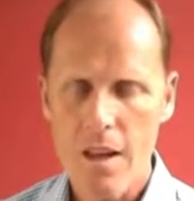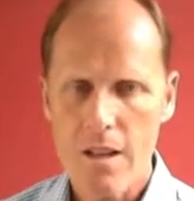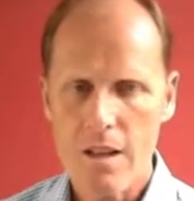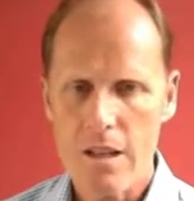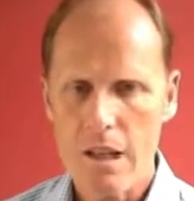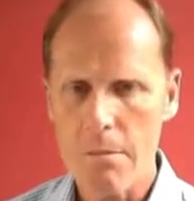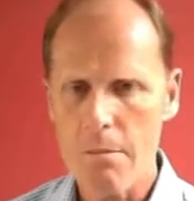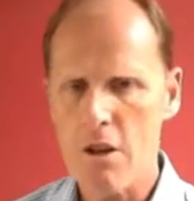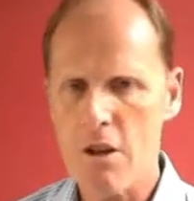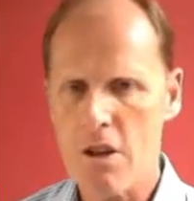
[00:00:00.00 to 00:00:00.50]

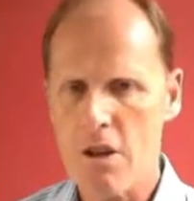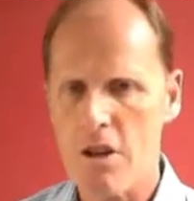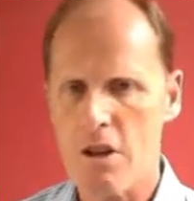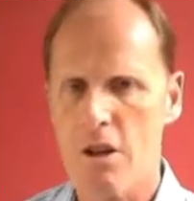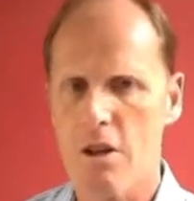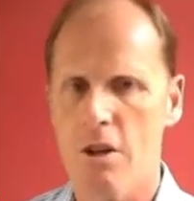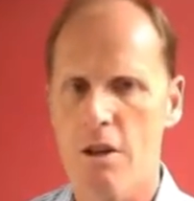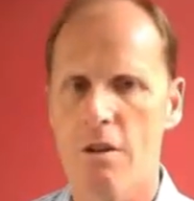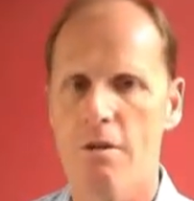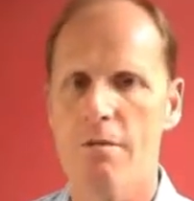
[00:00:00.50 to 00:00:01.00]
So let me just
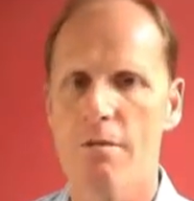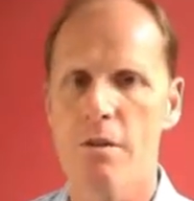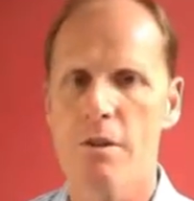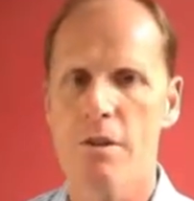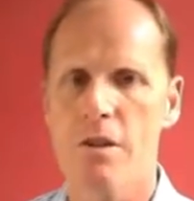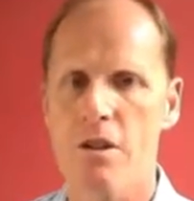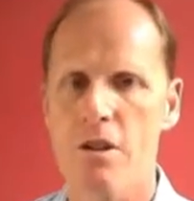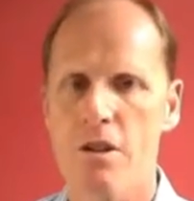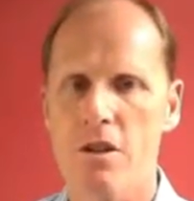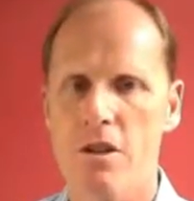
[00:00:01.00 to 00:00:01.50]
start off
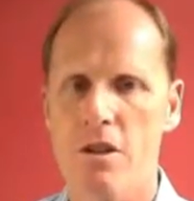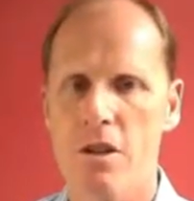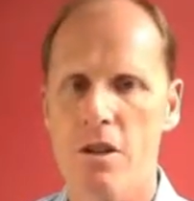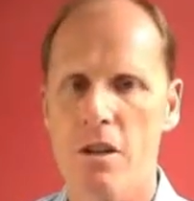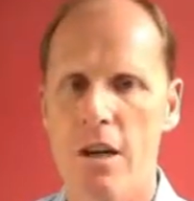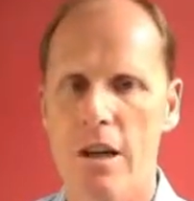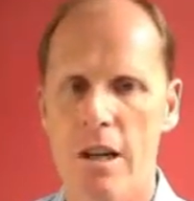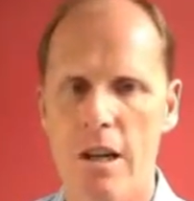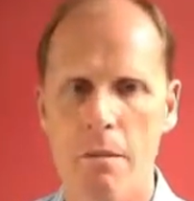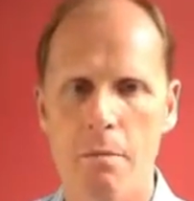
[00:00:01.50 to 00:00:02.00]
with just
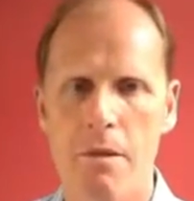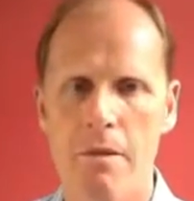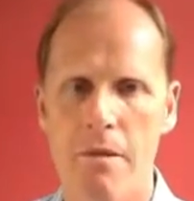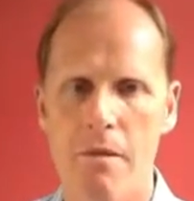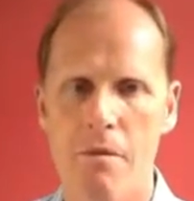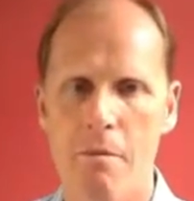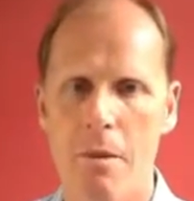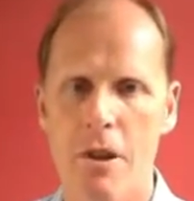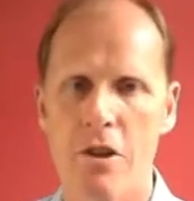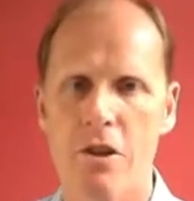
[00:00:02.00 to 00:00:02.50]
a little bit of
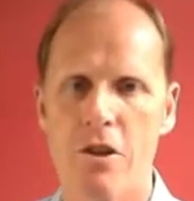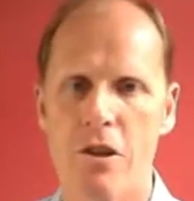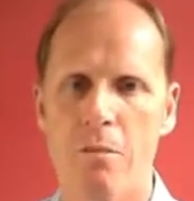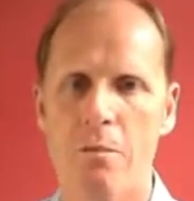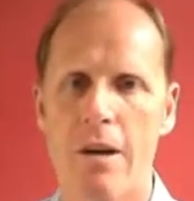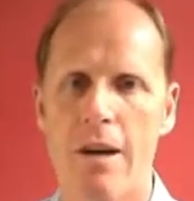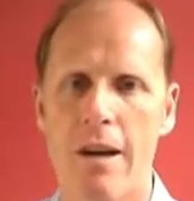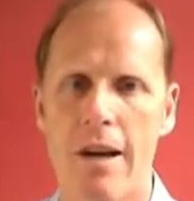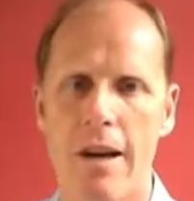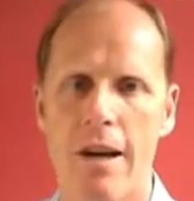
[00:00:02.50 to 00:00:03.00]
information
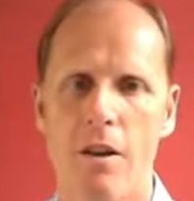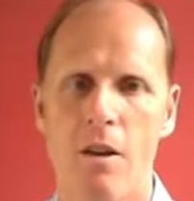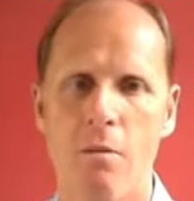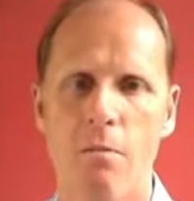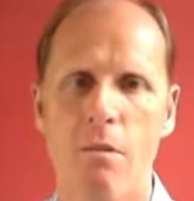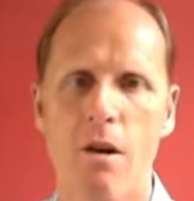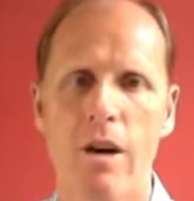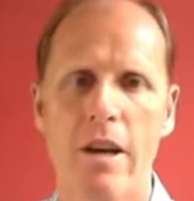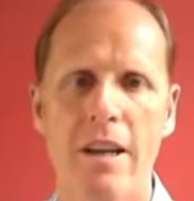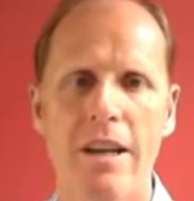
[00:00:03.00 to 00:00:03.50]
about how the
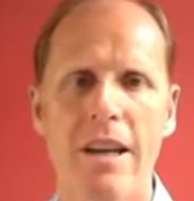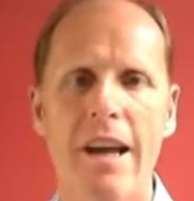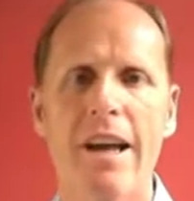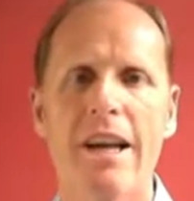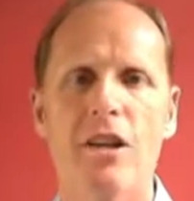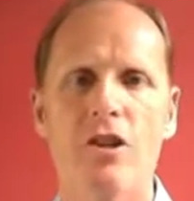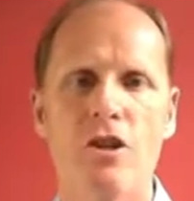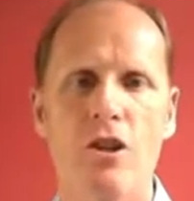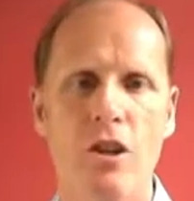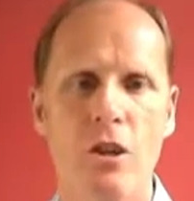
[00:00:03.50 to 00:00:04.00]
mind
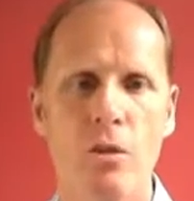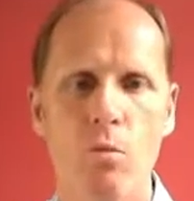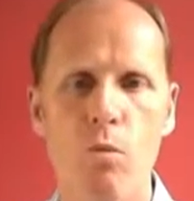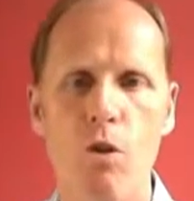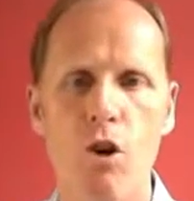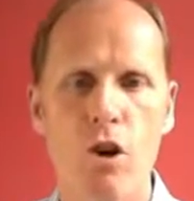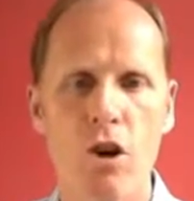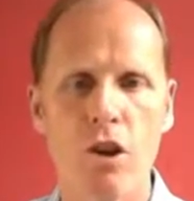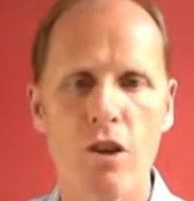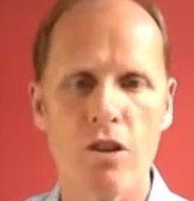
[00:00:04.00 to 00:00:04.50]
actually
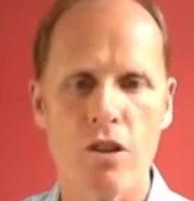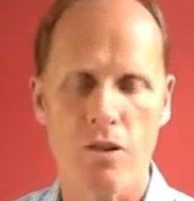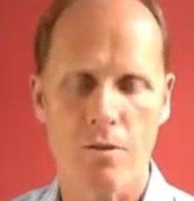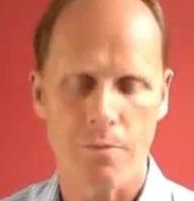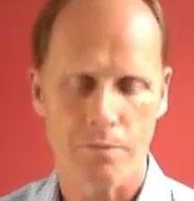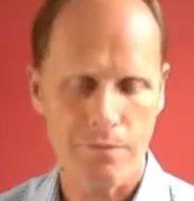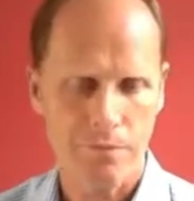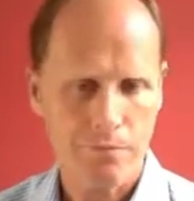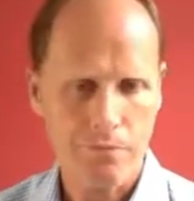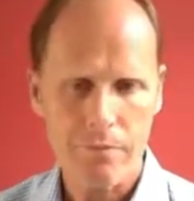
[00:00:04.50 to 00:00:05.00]
works.
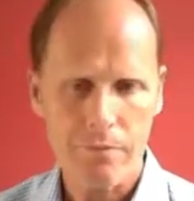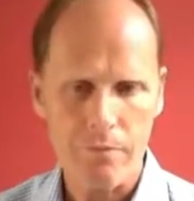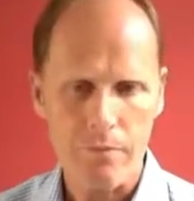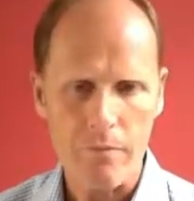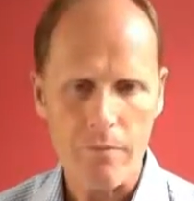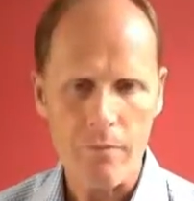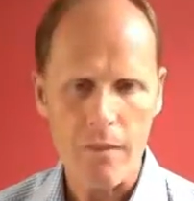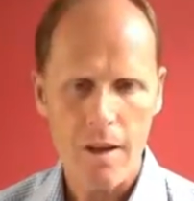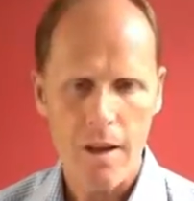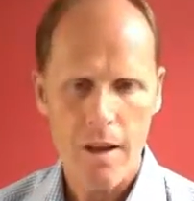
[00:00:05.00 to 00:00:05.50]

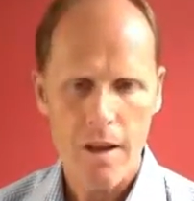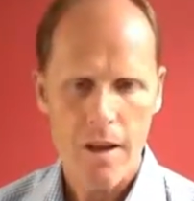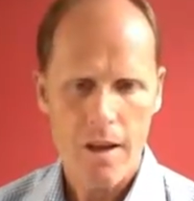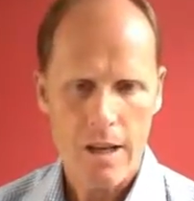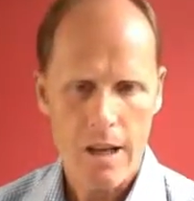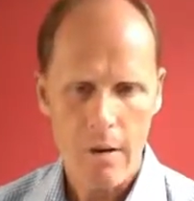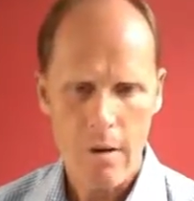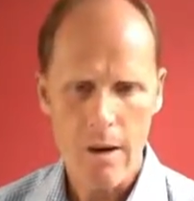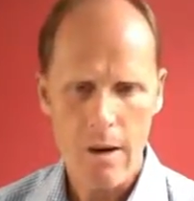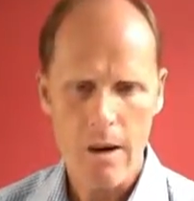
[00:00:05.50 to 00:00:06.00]

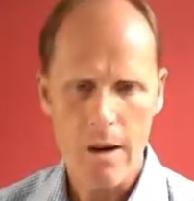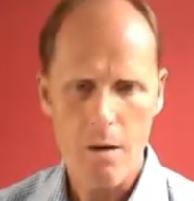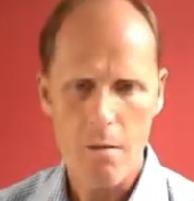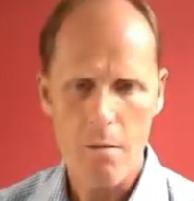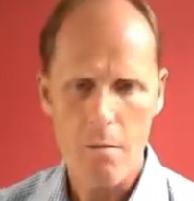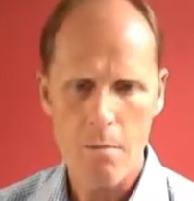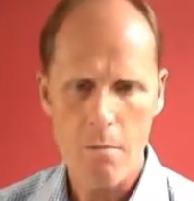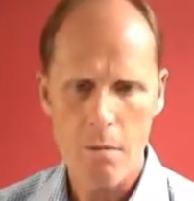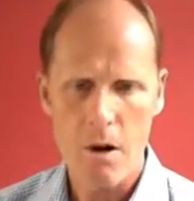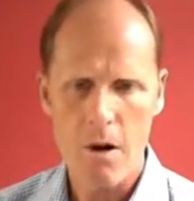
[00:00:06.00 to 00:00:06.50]
Now, our
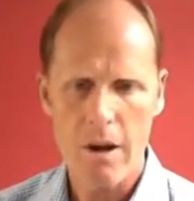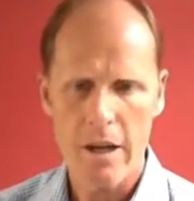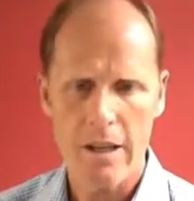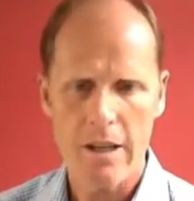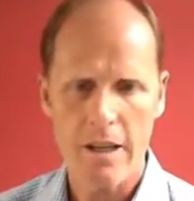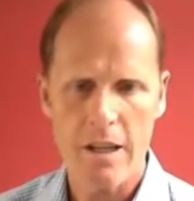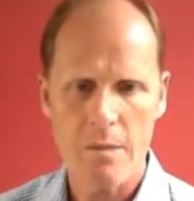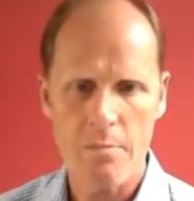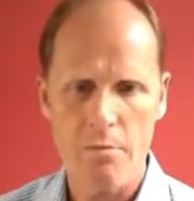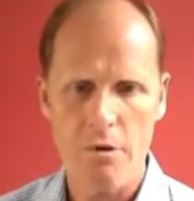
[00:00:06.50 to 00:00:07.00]
mind
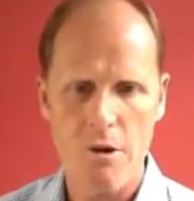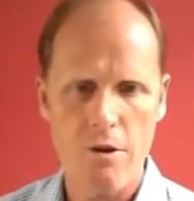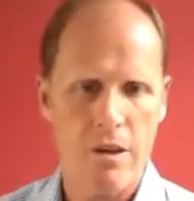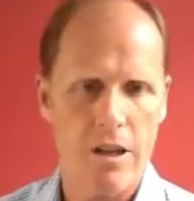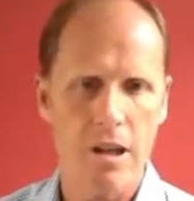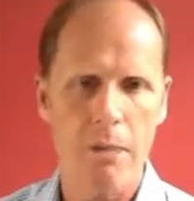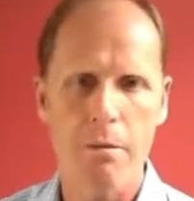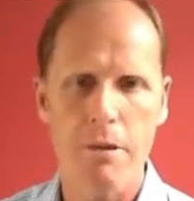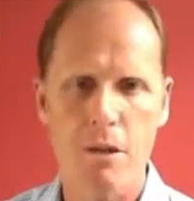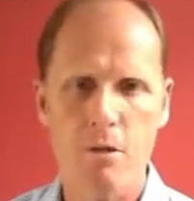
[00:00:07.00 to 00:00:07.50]
is
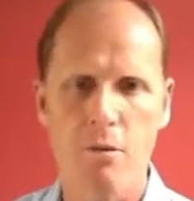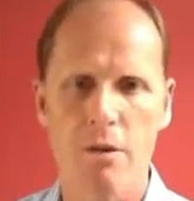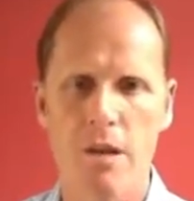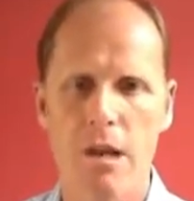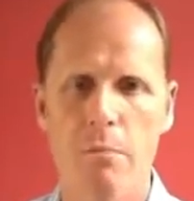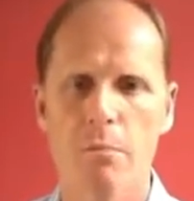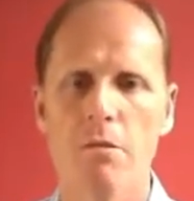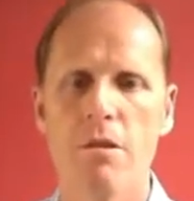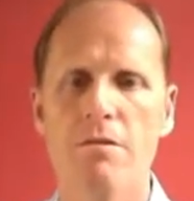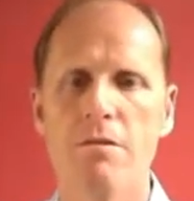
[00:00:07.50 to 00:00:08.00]
broken up into a
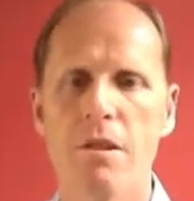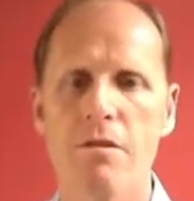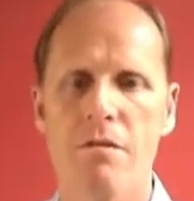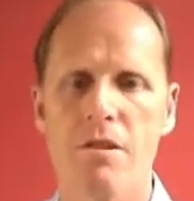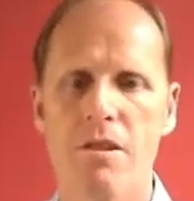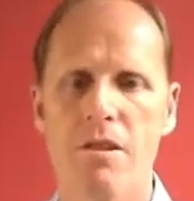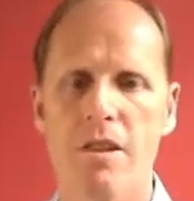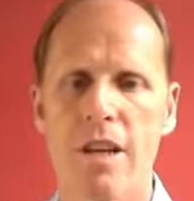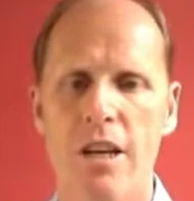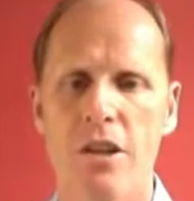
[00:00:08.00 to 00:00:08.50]
number of
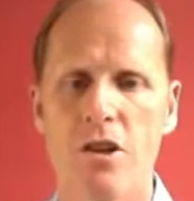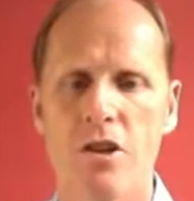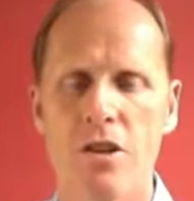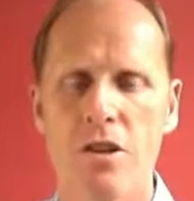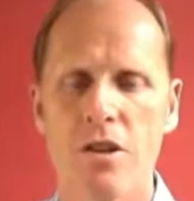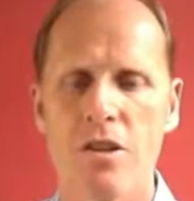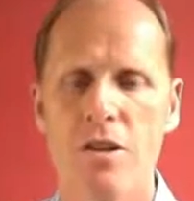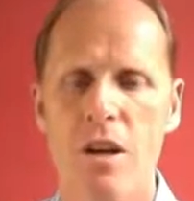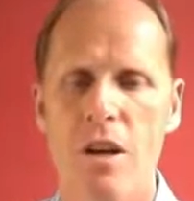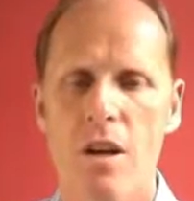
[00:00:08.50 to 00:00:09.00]
different
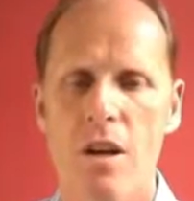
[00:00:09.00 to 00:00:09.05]
sections,